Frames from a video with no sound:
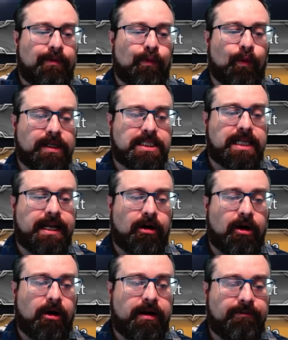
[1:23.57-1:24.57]
Once they
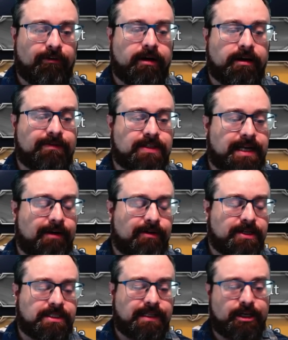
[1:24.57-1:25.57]
are in front of
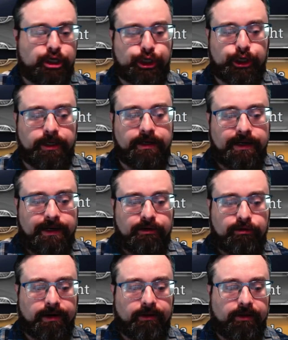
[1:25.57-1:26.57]
Cyrus, that should
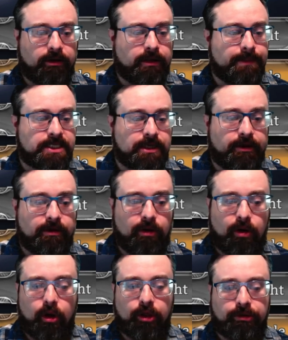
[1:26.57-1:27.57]
trigger the ultimates on
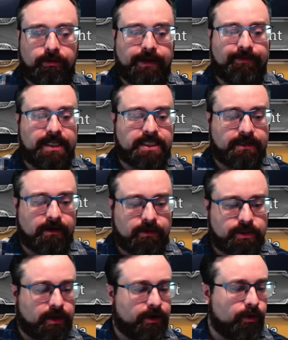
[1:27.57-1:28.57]
all three of these
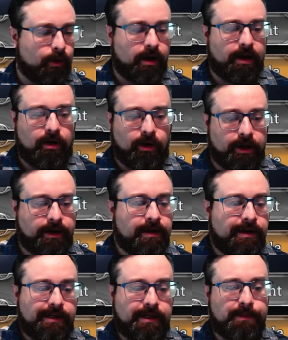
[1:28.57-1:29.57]
heroes, on Anora, on
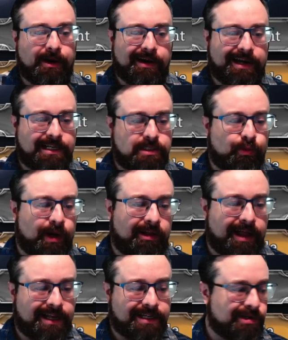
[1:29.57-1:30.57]
Ymiret, as
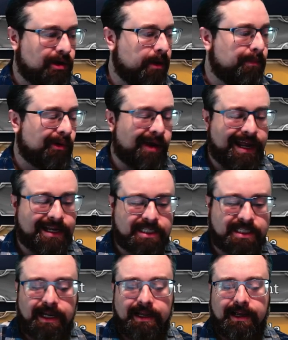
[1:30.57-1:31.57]
well as on Boreas.